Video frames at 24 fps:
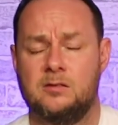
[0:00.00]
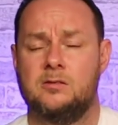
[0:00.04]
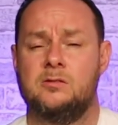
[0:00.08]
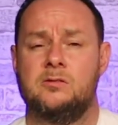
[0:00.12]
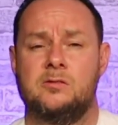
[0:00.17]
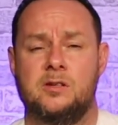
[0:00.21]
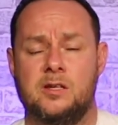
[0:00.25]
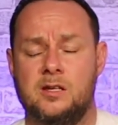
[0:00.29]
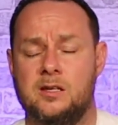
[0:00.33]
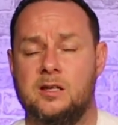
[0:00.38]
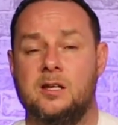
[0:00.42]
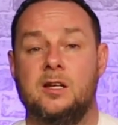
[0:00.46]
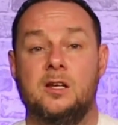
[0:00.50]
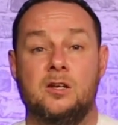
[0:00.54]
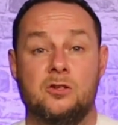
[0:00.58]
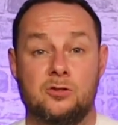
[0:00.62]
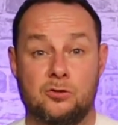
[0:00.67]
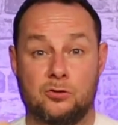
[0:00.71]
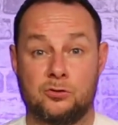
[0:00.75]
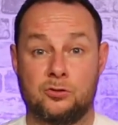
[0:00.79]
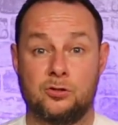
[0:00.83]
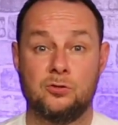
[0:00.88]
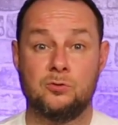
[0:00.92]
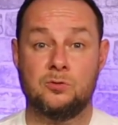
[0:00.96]
Oh yeah.
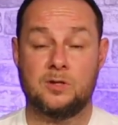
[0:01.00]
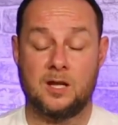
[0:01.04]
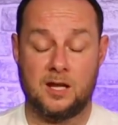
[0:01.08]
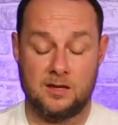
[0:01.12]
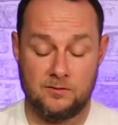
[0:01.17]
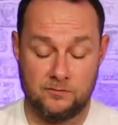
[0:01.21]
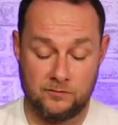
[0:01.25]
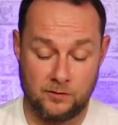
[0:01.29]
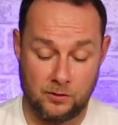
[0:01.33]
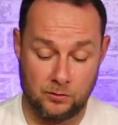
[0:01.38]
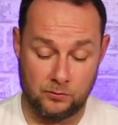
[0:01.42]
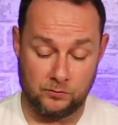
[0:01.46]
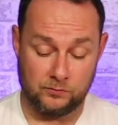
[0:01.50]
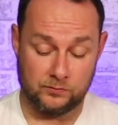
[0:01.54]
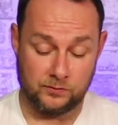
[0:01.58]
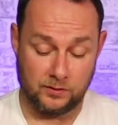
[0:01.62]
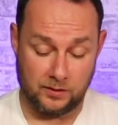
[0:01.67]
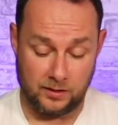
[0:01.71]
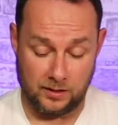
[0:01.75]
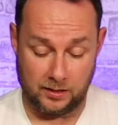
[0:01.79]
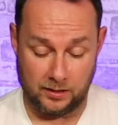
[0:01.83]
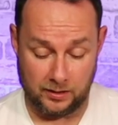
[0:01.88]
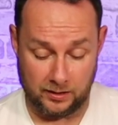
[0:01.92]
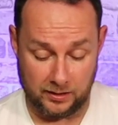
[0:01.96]
So do get involved
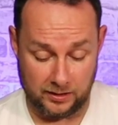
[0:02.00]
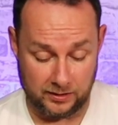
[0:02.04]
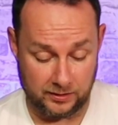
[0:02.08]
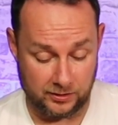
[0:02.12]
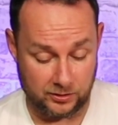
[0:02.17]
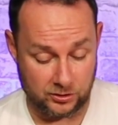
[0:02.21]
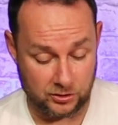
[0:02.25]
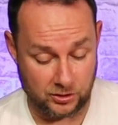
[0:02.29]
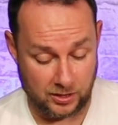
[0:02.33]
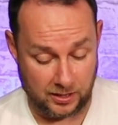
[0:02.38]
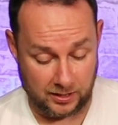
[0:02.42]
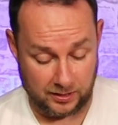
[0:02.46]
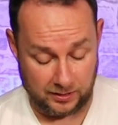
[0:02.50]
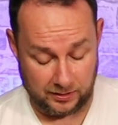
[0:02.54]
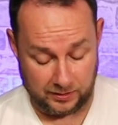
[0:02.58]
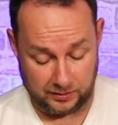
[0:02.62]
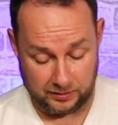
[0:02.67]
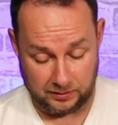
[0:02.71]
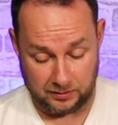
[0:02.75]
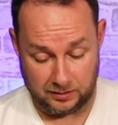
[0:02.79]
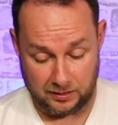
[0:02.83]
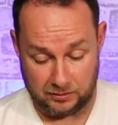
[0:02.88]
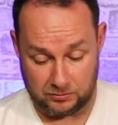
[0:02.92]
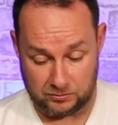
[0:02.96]
in the chat
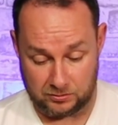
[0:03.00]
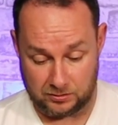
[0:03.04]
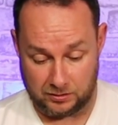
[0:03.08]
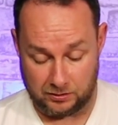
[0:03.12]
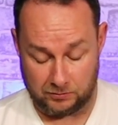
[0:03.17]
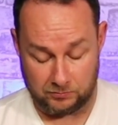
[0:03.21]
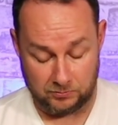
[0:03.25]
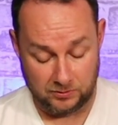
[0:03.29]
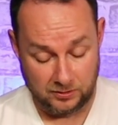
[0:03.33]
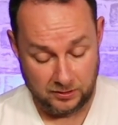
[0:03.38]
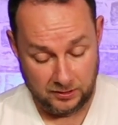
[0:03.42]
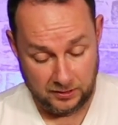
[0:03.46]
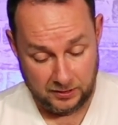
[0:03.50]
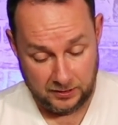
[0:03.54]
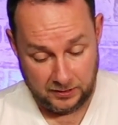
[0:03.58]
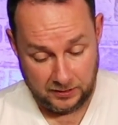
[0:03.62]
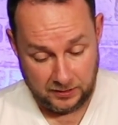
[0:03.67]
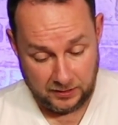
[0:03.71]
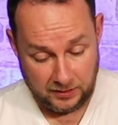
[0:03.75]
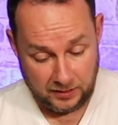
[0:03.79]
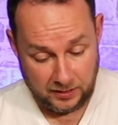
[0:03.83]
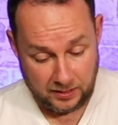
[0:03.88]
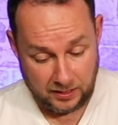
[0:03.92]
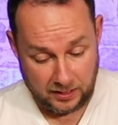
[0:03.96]
and let us know.
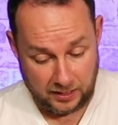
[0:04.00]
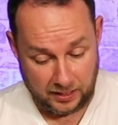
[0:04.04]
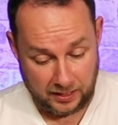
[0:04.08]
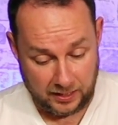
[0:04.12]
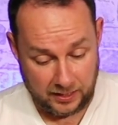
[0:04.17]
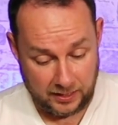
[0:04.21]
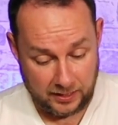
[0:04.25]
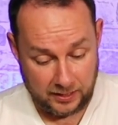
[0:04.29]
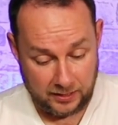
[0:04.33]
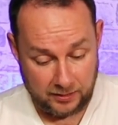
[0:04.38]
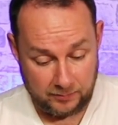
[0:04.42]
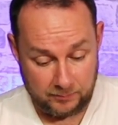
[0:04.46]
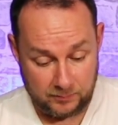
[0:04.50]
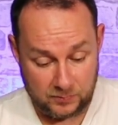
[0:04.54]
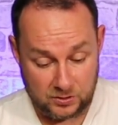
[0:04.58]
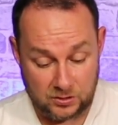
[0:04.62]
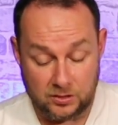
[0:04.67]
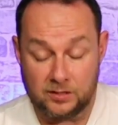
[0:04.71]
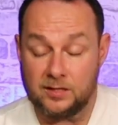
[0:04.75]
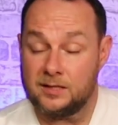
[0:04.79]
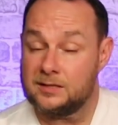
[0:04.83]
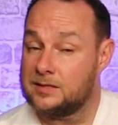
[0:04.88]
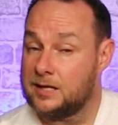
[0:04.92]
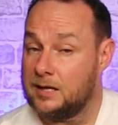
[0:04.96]

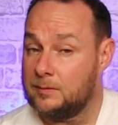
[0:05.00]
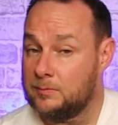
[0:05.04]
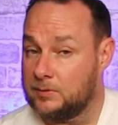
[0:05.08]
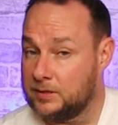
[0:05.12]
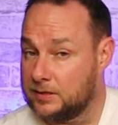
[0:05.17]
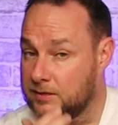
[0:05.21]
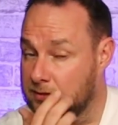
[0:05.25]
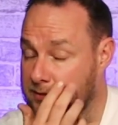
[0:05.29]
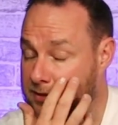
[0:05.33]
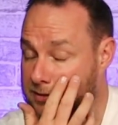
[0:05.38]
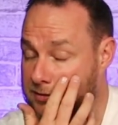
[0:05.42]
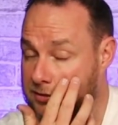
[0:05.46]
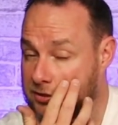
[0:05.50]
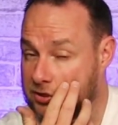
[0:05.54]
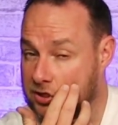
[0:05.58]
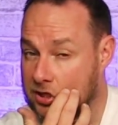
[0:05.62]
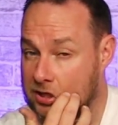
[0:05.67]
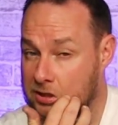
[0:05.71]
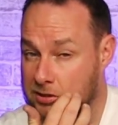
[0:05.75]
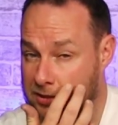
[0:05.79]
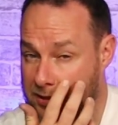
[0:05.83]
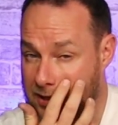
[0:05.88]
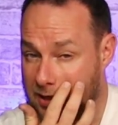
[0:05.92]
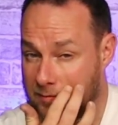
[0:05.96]
So that's Gamblings. That's the
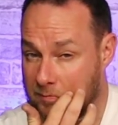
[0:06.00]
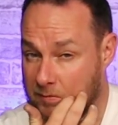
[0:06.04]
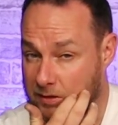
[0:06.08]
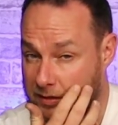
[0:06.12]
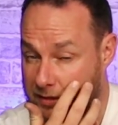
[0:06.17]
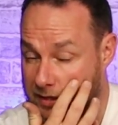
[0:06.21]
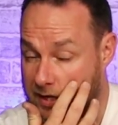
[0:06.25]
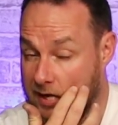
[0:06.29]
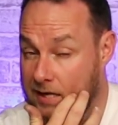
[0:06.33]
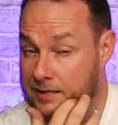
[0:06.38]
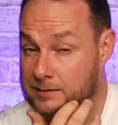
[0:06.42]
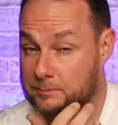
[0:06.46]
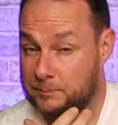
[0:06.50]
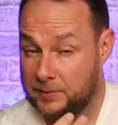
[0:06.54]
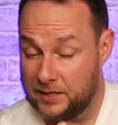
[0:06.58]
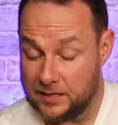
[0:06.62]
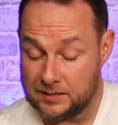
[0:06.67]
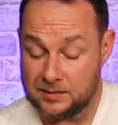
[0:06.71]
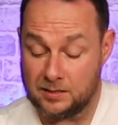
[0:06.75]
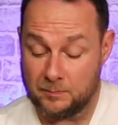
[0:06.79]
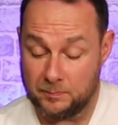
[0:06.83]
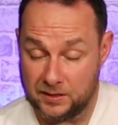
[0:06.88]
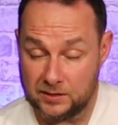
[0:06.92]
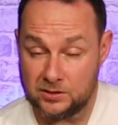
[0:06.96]
change to gambling.
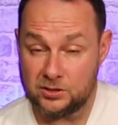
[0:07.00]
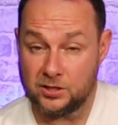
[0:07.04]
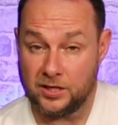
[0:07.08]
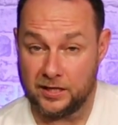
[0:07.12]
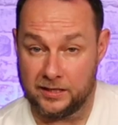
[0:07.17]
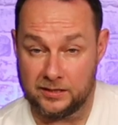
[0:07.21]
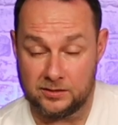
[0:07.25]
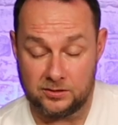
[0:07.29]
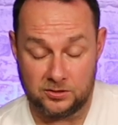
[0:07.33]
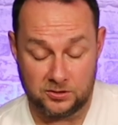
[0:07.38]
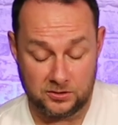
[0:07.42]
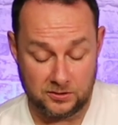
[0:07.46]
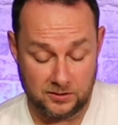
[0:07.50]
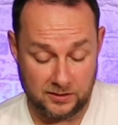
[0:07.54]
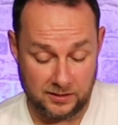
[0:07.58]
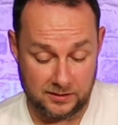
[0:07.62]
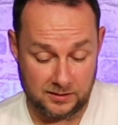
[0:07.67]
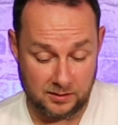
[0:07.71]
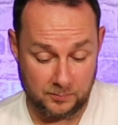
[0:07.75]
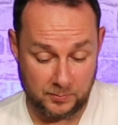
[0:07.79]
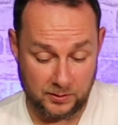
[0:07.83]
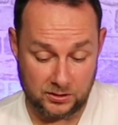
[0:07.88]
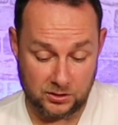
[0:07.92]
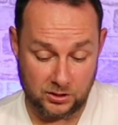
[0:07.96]
It's a big change.
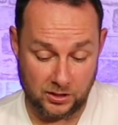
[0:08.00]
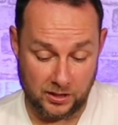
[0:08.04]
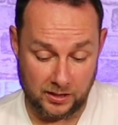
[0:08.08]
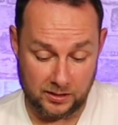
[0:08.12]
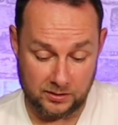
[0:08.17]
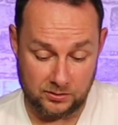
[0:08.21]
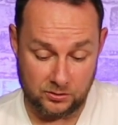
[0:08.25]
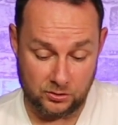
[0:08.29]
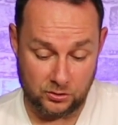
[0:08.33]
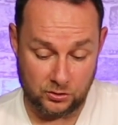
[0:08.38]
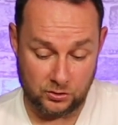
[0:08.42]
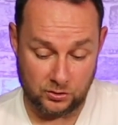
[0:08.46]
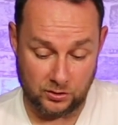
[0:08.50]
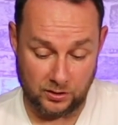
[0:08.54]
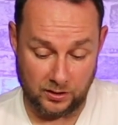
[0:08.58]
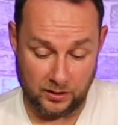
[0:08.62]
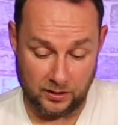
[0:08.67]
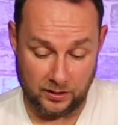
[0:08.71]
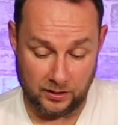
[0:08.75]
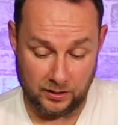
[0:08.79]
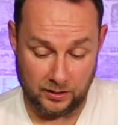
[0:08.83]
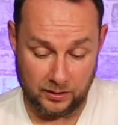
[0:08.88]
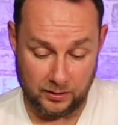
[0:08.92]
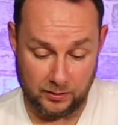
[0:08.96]
It's a big change.
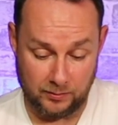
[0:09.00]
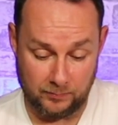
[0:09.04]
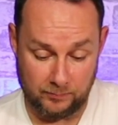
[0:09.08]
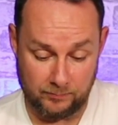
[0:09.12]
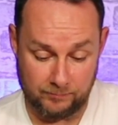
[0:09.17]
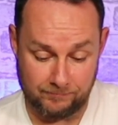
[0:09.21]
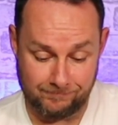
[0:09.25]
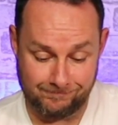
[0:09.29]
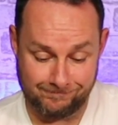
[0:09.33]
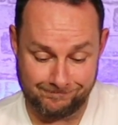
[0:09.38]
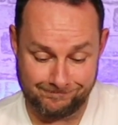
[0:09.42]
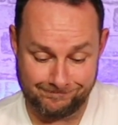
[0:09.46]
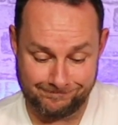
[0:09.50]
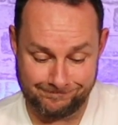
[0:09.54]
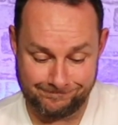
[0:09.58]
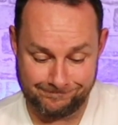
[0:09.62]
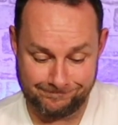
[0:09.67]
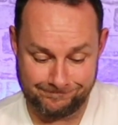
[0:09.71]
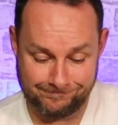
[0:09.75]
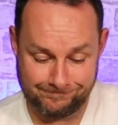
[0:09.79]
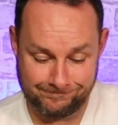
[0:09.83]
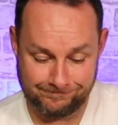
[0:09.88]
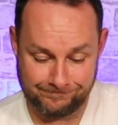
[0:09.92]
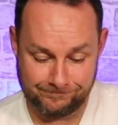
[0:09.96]
I'm
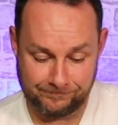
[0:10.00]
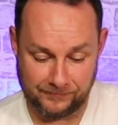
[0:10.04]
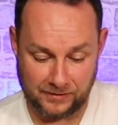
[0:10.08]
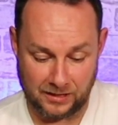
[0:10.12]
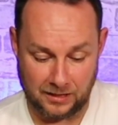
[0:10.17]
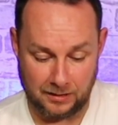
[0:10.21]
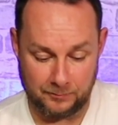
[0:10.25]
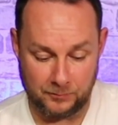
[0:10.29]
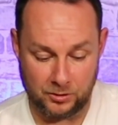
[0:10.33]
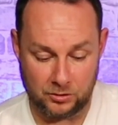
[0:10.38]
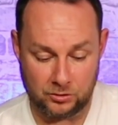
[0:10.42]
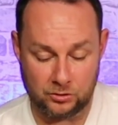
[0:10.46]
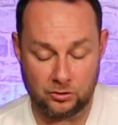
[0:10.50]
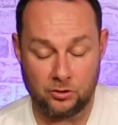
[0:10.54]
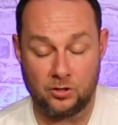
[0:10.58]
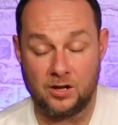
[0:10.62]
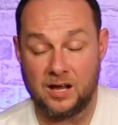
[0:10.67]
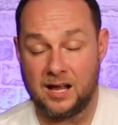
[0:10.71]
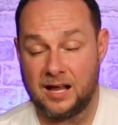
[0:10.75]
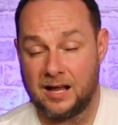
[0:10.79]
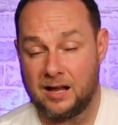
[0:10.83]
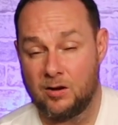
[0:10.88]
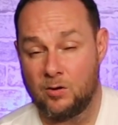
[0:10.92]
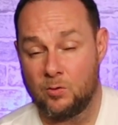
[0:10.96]
not sure
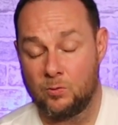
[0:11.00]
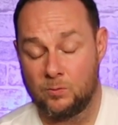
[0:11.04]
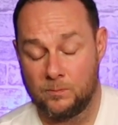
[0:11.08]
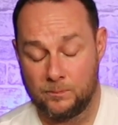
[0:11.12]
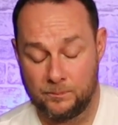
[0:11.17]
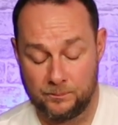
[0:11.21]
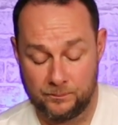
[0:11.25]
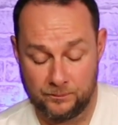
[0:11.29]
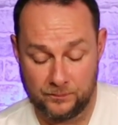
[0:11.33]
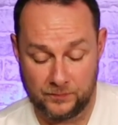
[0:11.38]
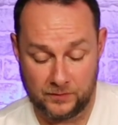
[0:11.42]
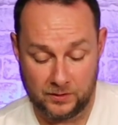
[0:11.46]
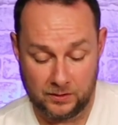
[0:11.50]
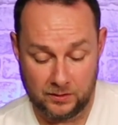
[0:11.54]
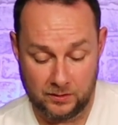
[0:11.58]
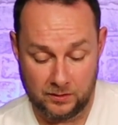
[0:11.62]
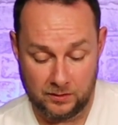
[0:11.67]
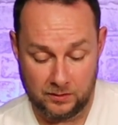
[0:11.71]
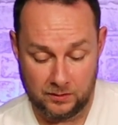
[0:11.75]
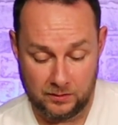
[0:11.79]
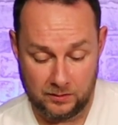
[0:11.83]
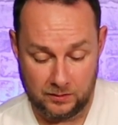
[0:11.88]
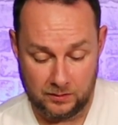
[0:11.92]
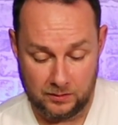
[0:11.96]
how
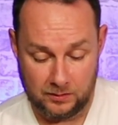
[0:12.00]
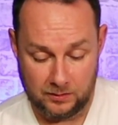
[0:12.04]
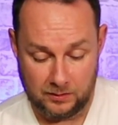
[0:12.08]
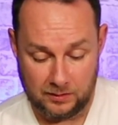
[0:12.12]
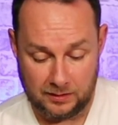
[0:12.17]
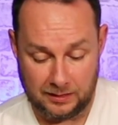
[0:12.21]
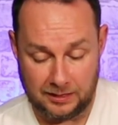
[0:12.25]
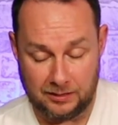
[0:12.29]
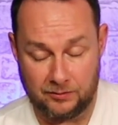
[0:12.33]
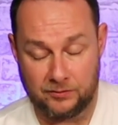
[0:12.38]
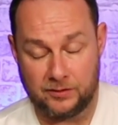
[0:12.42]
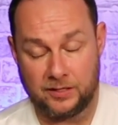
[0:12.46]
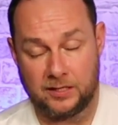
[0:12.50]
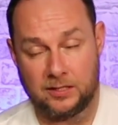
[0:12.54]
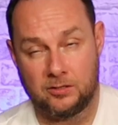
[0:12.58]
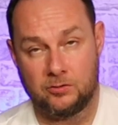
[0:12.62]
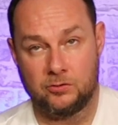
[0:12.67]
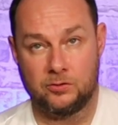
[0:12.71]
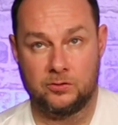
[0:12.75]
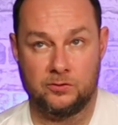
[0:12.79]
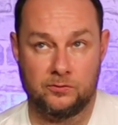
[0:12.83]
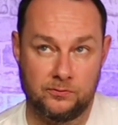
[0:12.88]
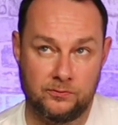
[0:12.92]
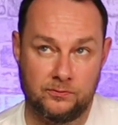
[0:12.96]
they
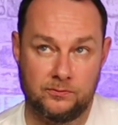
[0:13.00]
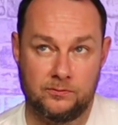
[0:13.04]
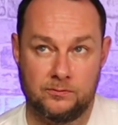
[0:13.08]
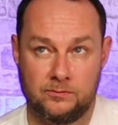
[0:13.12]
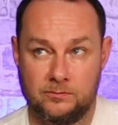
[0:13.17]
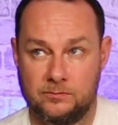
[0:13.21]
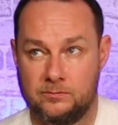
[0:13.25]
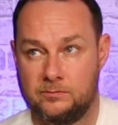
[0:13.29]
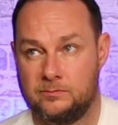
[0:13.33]
could have.